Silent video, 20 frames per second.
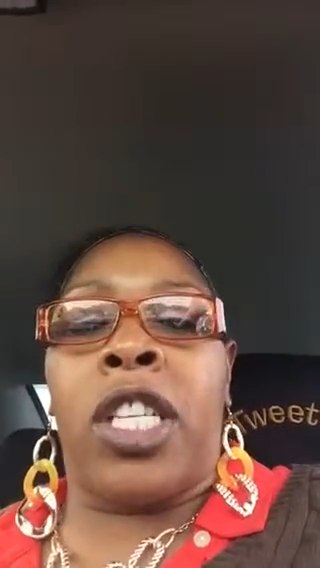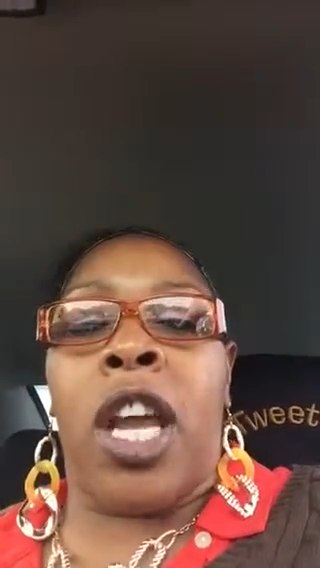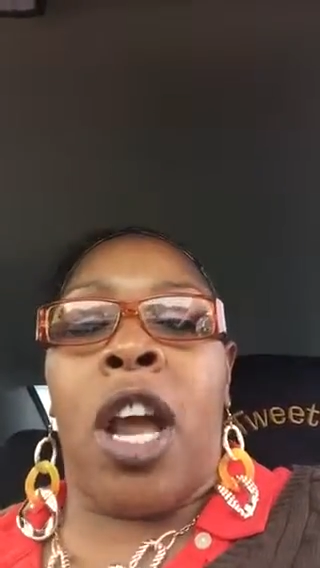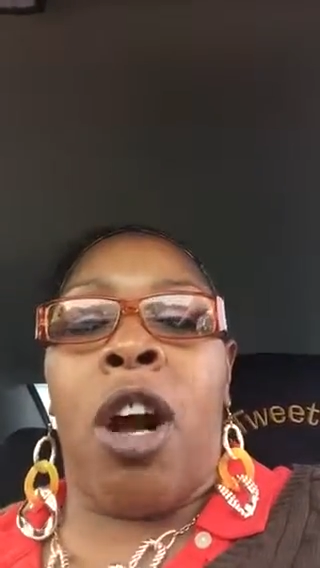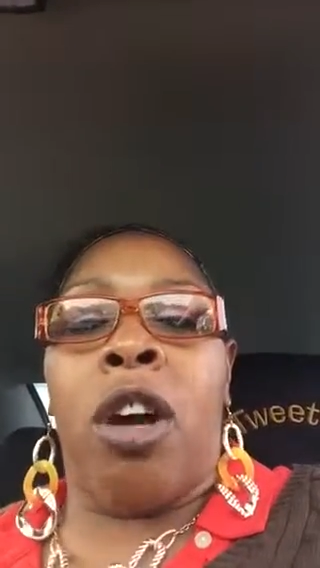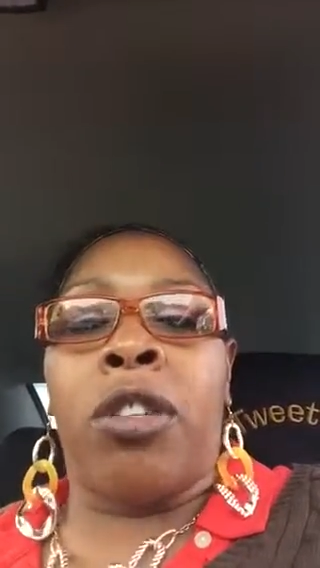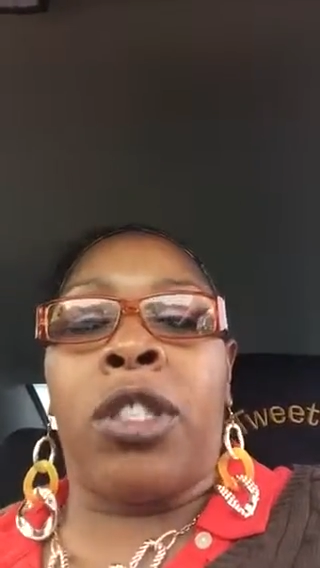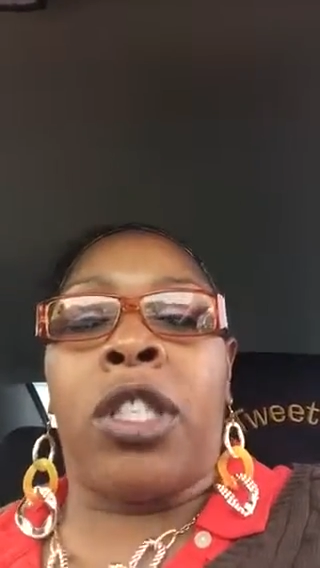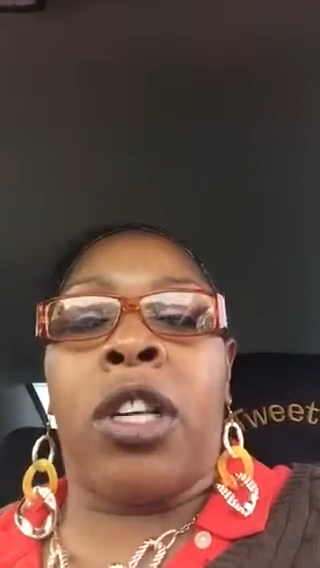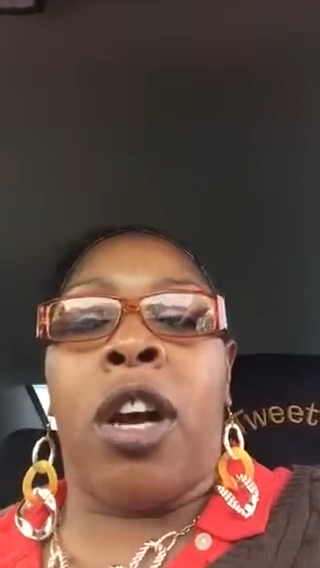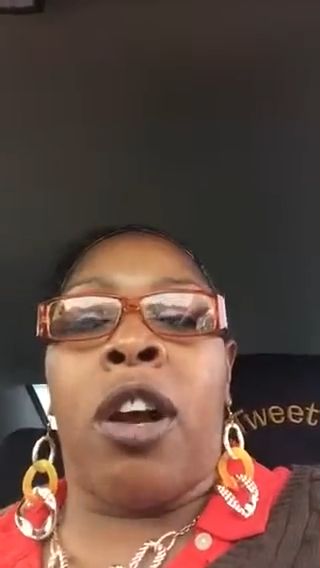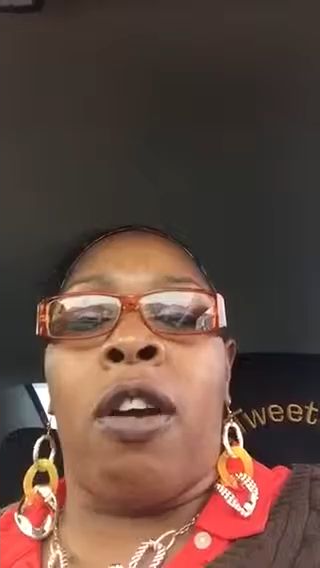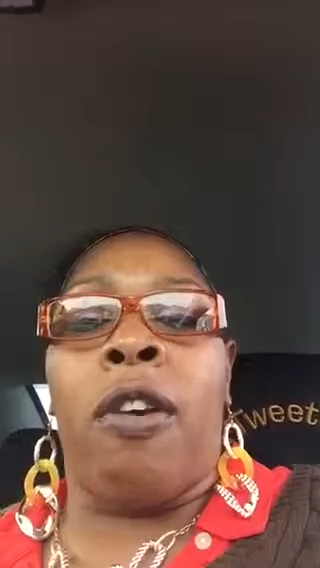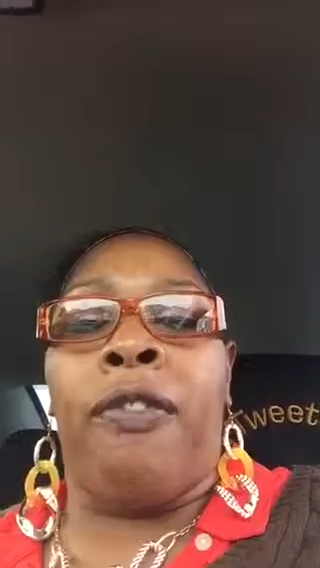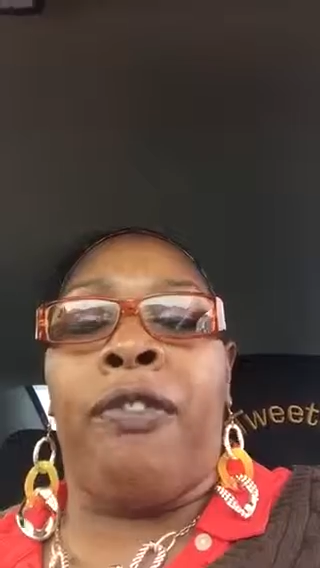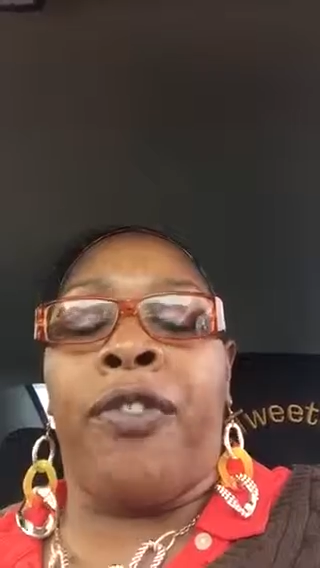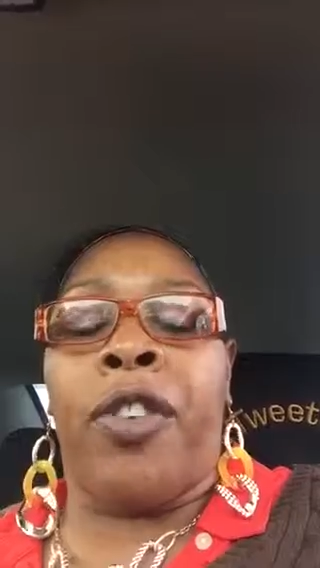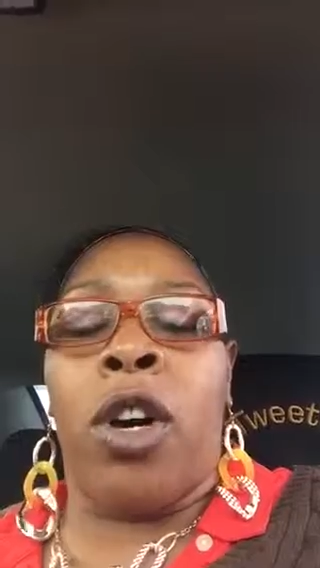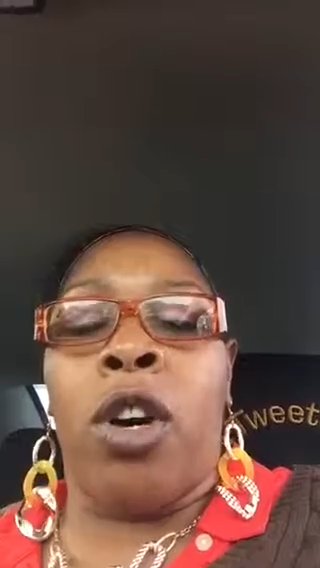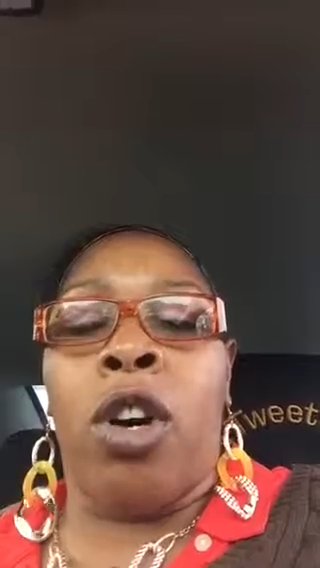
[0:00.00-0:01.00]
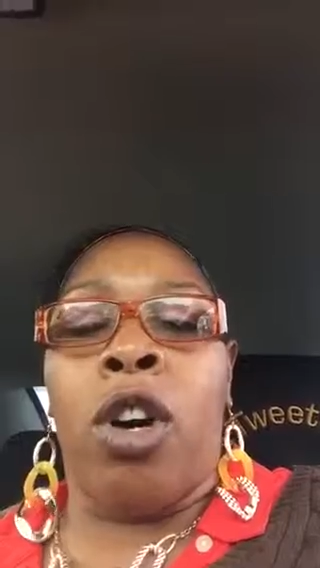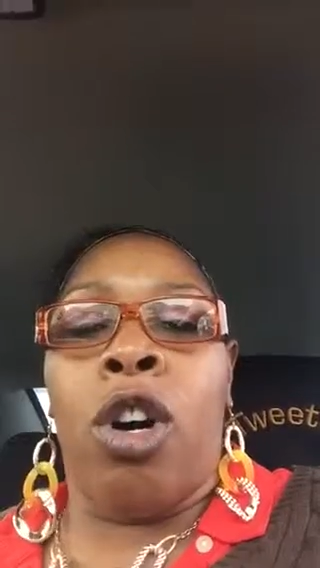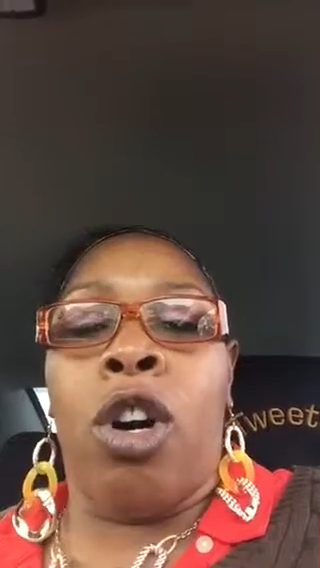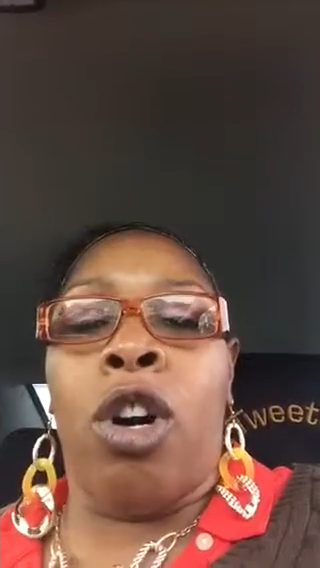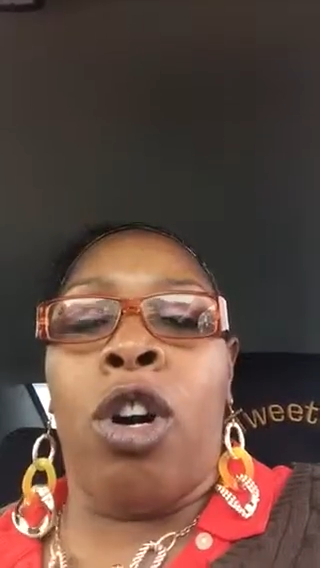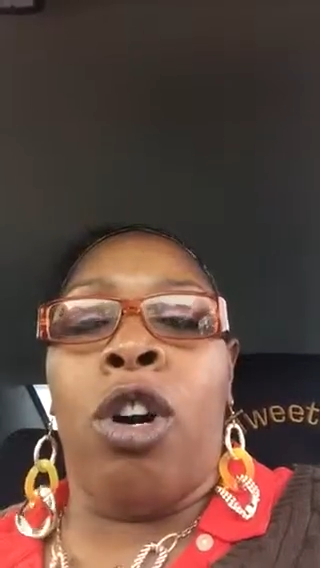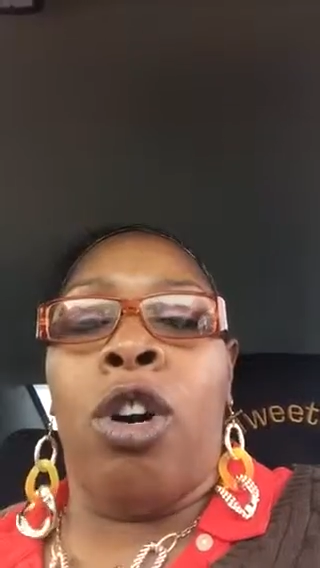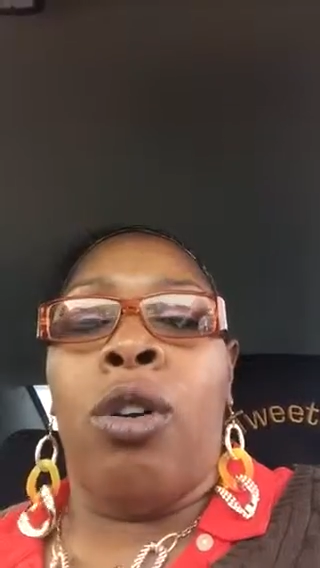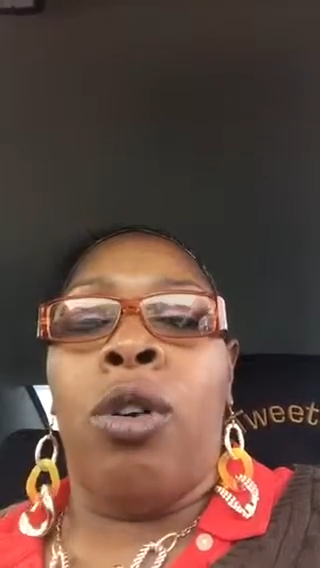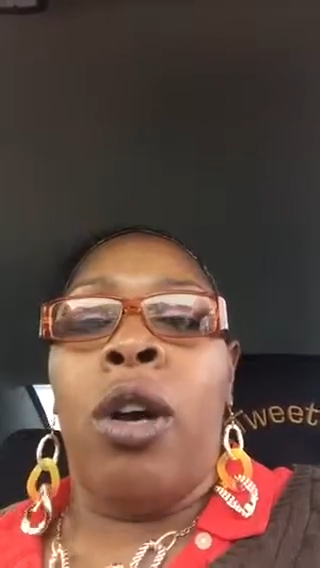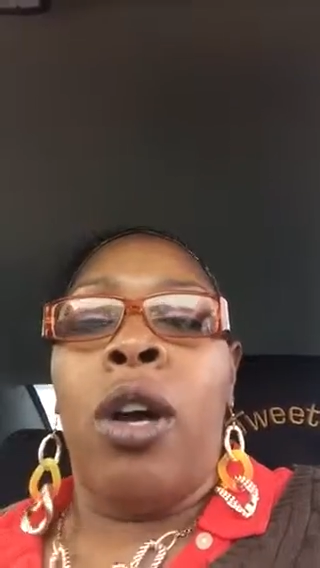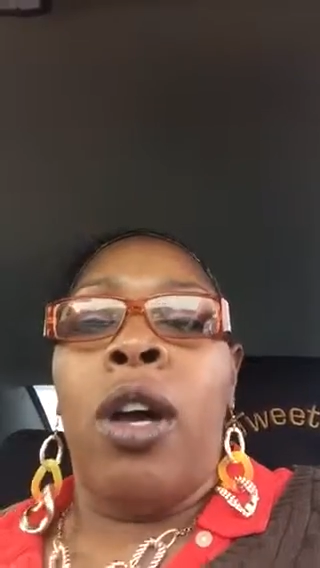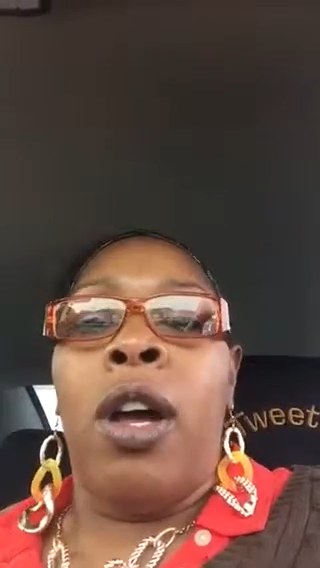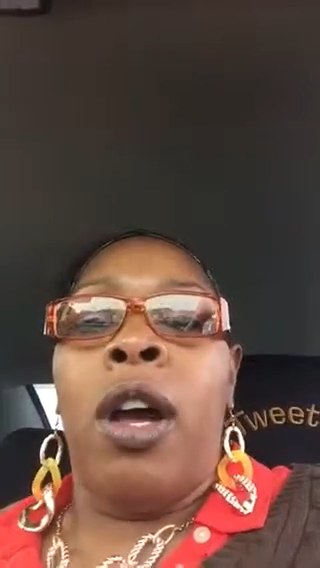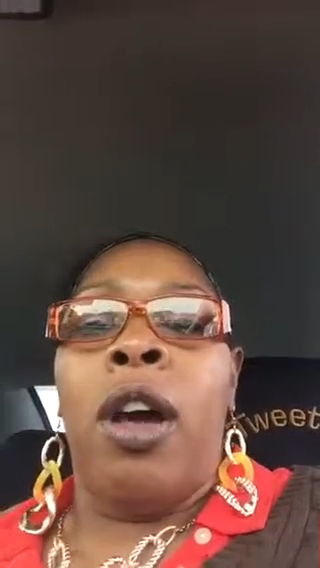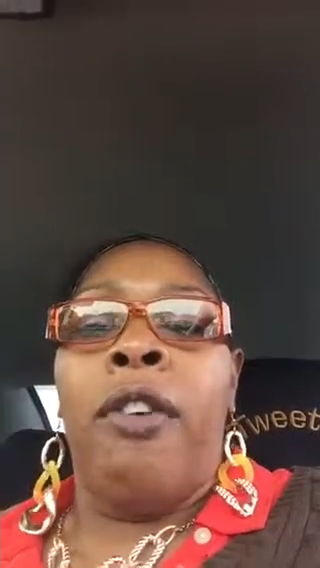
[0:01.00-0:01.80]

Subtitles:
shelter, food,